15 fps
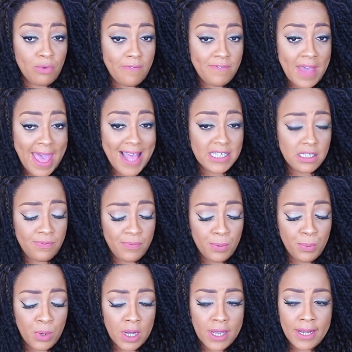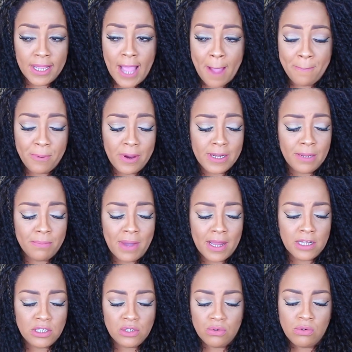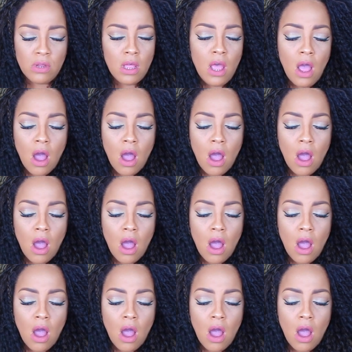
You were fast for one and got pregnant by the dude.